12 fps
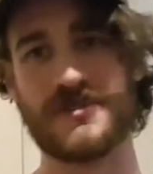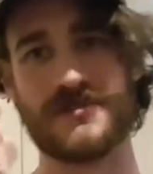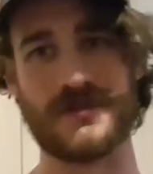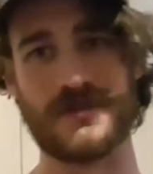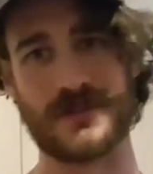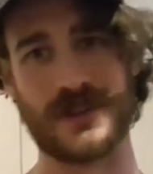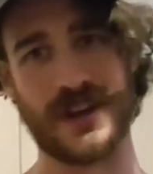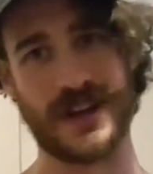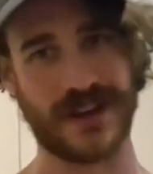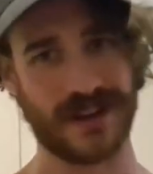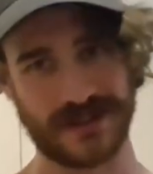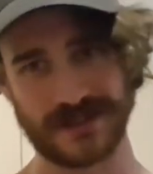for
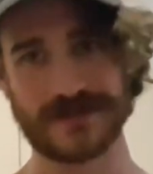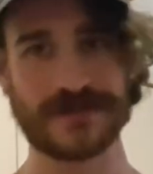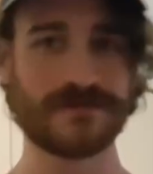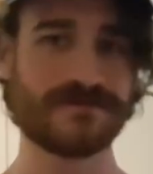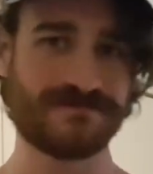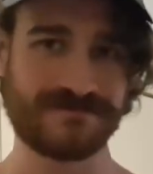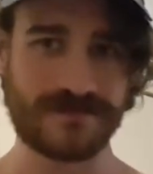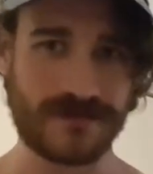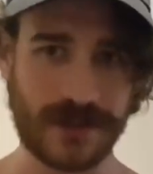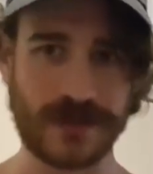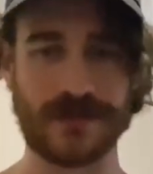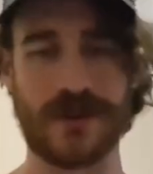
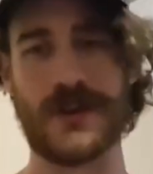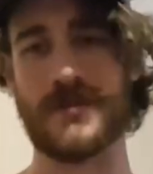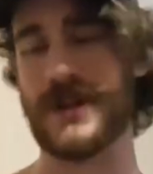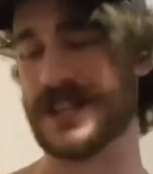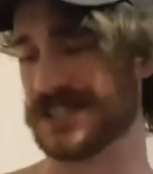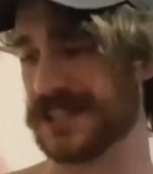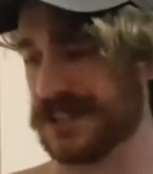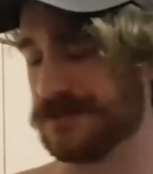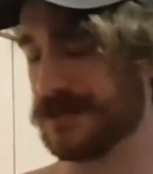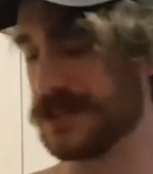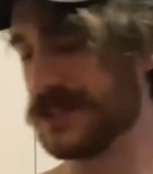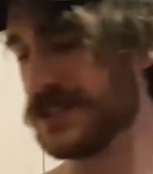arm
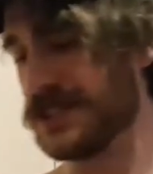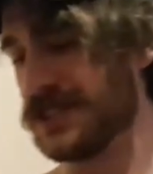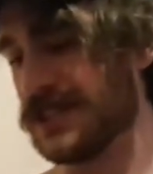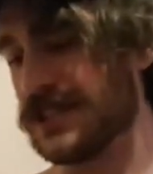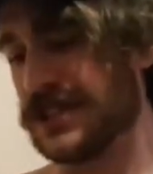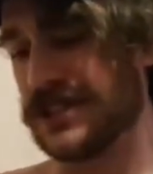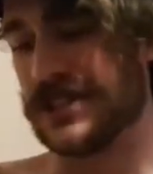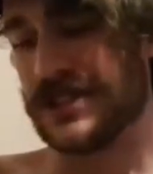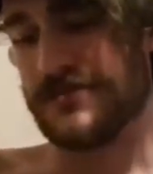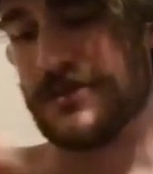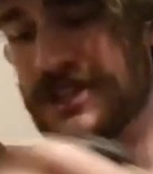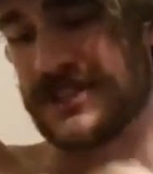wrestling.
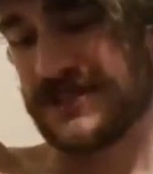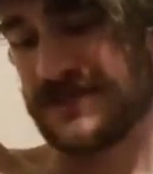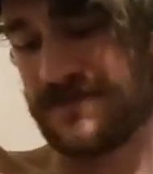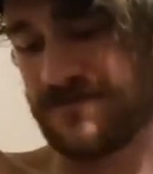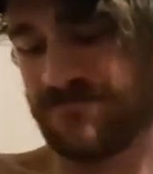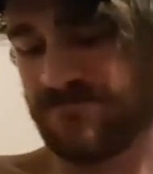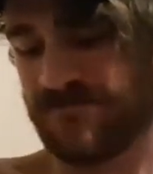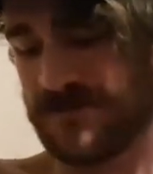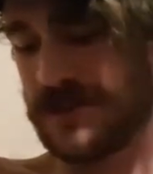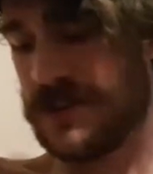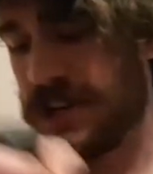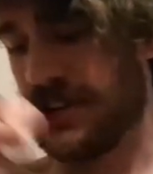But
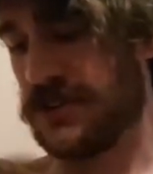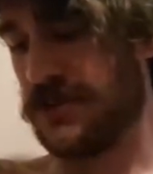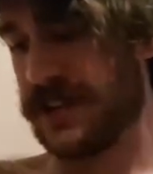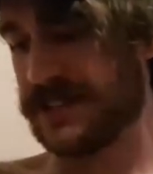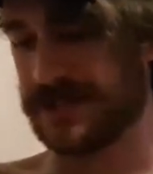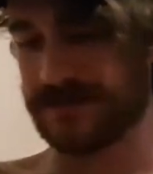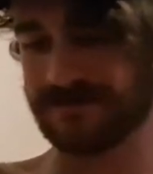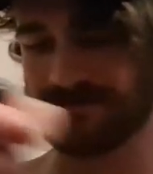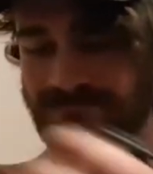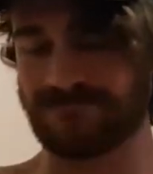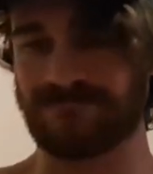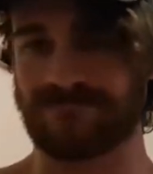you can do it
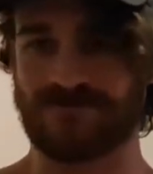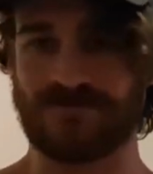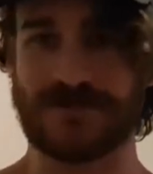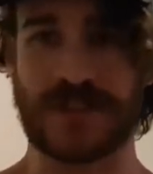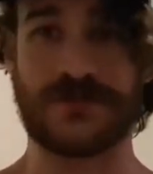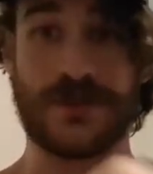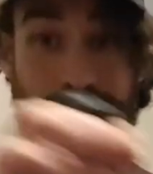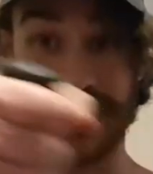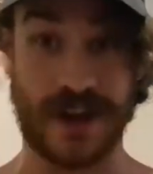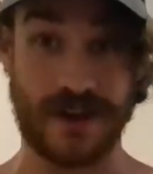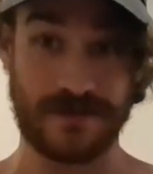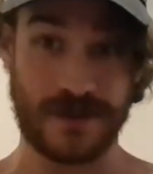if you're
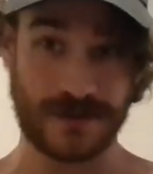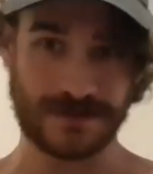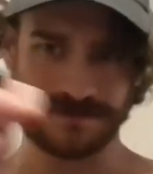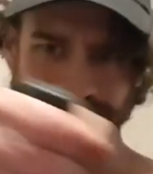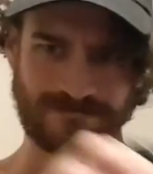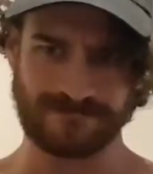careful